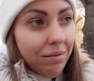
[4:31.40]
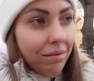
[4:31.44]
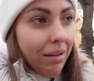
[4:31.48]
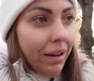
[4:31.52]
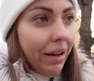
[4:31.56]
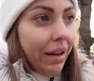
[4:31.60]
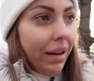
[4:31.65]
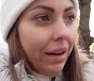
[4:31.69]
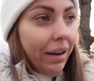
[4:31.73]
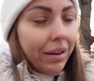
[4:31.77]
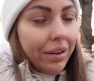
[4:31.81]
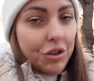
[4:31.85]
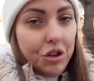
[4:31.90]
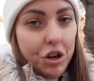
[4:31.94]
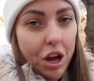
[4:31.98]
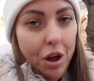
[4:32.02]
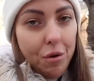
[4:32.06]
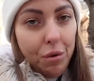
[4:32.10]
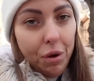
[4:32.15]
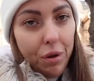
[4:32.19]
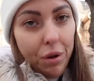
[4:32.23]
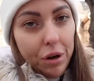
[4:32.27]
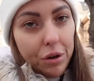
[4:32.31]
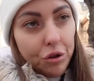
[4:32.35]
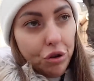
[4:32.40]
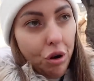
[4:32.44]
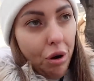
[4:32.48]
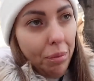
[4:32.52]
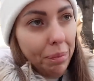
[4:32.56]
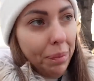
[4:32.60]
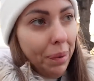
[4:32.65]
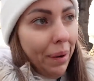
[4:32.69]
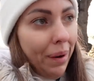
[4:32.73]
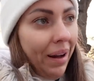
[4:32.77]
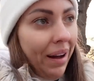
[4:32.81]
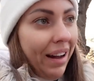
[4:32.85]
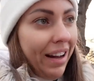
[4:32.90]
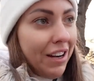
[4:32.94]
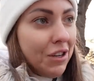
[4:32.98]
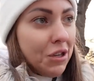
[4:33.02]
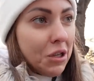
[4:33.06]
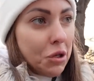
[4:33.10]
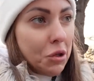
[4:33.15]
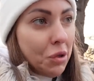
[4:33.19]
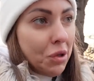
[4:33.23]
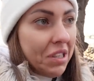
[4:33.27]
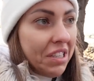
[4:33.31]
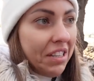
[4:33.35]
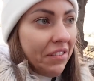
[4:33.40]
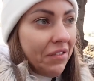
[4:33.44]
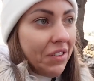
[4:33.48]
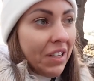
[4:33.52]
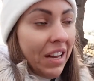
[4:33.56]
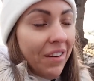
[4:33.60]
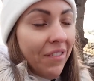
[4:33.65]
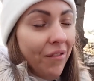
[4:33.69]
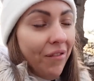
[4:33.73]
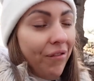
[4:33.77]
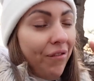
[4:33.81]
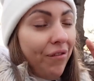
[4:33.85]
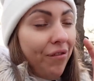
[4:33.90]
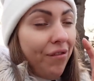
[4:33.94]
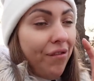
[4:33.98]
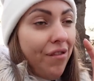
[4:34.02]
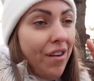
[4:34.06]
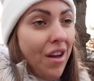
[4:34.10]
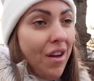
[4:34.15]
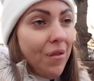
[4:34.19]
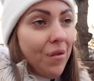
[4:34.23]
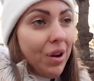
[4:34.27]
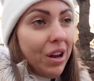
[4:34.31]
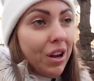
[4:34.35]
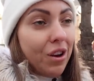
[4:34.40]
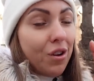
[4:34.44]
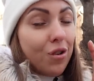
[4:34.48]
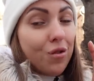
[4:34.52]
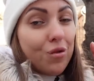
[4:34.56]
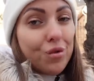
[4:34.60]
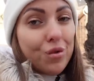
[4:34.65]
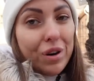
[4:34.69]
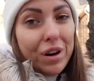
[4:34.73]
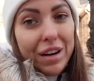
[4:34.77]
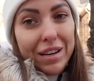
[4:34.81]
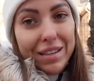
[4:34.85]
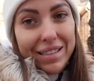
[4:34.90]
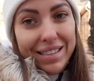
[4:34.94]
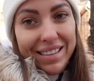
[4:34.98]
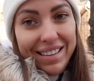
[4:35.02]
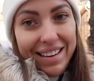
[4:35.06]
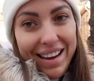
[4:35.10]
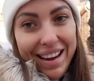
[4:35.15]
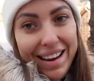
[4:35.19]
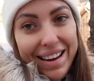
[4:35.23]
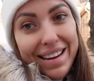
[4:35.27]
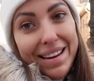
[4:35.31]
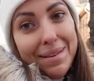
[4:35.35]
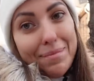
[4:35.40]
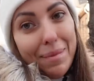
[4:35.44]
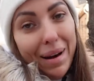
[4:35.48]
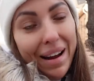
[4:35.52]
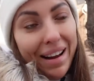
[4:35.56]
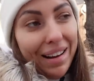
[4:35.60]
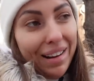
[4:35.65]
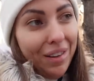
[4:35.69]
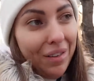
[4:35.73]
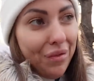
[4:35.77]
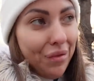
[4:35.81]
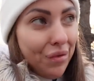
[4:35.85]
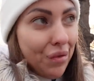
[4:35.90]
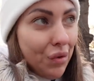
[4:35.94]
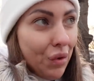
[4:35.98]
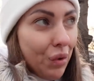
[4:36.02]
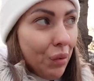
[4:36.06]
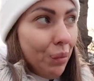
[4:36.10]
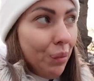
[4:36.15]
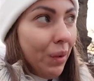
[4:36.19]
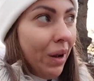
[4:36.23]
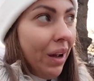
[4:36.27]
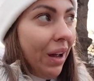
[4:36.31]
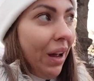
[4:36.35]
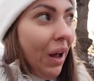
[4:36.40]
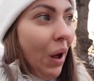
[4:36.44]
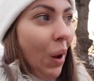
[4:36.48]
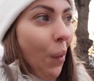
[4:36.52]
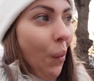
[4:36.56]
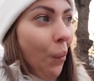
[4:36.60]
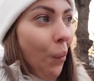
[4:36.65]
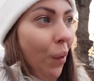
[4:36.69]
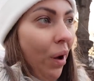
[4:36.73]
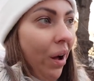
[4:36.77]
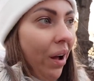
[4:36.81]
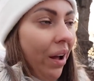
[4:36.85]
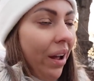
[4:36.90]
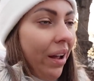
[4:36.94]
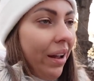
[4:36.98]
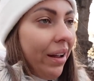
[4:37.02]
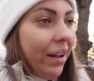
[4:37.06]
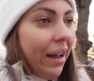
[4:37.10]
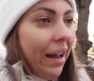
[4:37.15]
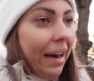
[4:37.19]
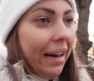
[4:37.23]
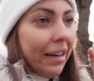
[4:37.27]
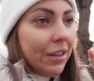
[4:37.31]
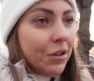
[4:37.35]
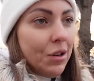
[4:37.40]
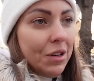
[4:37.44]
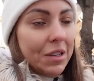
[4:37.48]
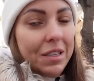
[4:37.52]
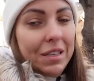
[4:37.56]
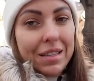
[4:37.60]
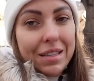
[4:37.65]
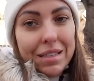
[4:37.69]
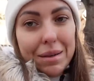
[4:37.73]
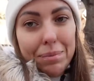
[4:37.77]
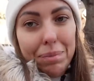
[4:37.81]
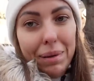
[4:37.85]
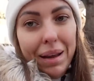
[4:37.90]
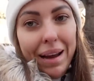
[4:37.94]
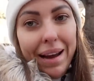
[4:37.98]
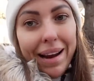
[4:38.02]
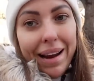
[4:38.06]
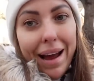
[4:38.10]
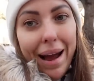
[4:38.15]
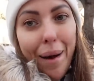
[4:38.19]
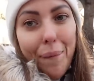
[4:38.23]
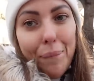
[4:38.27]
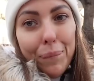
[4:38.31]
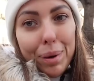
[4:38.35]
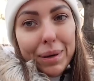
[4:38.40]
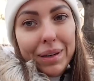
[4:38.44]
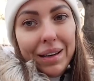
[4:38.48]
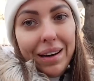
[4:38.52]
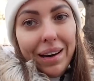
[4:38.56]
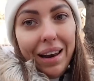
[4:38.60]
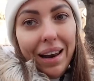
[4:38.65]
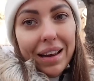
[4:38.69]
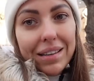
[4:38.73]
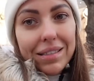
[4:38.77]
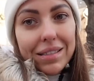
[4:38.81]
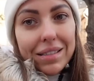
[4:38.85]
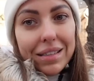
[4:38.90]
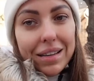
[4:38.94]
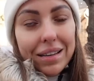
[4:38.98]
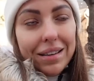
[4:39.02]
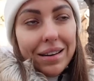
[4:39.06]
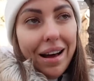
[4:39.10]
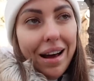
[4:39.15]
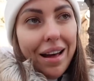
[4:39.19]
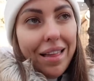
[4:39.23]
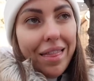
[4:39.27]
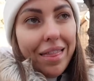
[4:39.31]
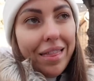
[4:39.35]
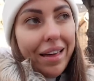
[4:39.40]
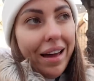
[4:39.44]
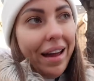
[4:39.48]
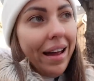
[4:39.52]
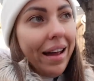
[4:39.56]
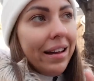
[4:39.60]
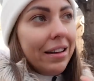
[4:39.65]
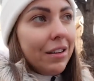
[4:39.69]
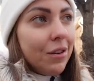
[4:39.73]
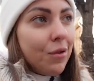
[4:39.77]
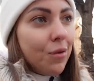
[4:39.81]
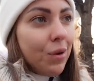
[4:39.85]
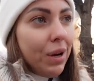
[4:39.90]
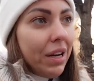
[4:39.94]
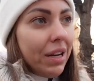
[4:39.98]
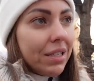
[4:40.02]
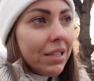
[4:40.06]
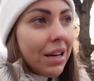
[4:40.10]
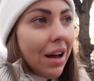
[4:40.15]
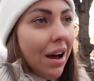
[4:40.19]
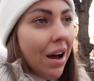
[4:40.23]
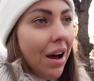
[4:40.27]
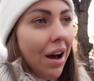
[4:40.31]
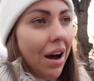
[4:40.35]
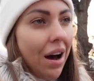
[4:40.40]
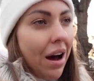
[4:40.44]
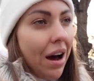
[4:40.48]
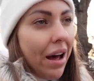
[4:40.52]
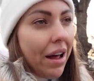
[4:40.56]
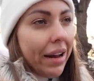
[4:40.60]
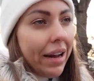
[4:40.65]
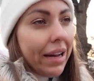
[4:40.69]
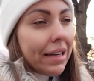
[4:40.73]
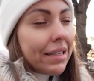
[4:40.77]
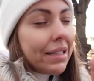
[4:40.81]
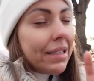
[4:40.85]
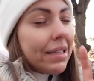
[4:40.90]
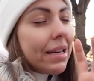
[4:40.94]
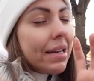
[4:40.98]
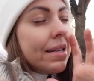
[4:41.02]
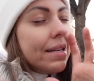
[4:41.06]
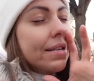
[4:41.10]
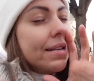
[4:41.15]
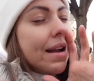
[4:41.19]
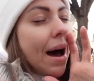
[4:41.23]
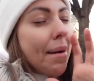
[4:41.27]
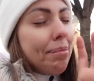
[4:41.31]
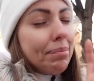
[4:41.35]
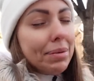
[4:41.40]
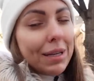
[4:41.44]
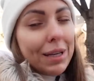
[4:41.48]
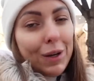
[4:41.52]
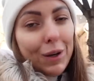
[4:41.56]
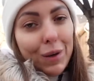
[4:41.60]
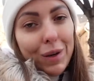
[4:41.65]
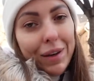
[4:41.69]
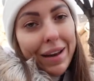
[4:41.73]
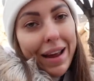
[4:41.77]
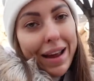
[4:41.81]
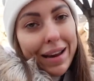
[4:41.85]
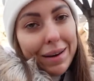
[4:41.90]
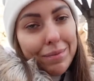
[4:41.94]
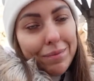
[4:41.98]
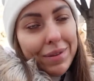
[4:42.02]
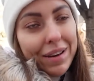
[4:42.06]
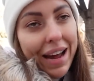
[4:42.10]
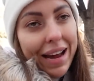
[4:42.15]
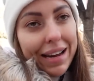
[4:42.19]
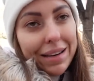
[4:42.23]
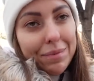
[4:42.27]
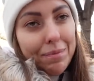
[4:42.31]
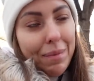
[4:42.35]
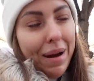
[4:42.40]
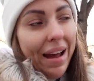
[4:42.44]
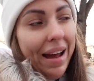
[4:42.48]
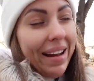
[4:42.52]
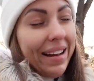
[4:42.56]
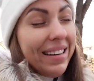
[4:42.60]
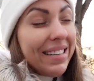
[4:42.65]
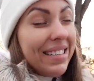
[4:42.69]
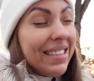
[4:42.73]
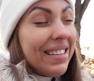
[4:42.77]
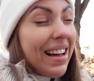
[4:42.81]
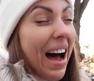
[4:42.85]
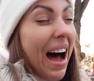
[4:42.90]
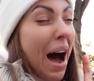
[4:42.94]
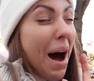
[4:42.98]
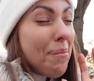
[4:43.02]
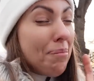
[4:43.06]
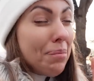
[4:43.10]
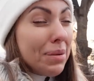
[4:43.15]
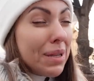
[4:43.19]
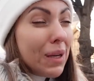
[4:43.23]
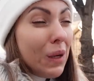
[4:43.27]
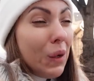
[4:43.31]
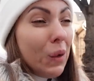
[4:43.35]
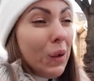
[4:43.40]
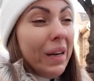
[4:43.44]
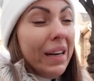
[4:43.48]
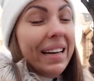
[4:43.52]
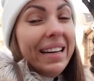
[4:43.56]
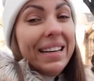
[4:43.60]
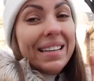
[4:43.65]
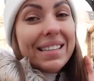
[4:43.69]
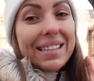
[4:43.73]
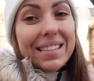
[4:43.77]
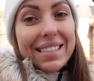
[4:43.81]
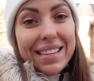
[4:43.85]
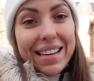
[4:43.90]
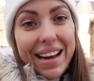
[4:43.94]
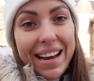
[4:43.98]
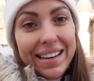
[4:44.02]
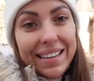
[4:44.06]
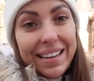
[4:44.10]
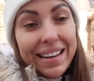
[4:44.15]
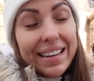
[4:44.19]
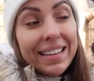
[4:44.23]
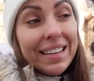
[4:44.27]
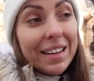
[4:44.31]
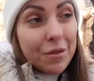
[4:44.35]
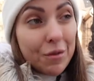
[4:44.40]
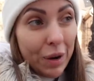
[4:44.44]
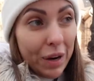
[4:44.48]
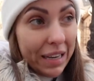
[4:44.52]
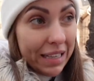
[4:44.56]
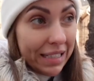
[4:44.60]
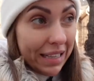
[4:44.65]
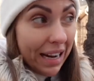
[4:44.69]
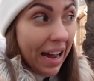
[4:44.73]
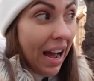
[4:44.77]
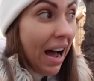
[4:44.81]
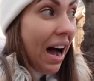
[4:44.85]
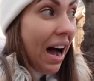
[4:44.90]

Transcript: like cherry on the top, I just received a very crazy email from my electricity supplier company in London and their increase, and it's an absolute nightmare. It's absolutely insane and crazy.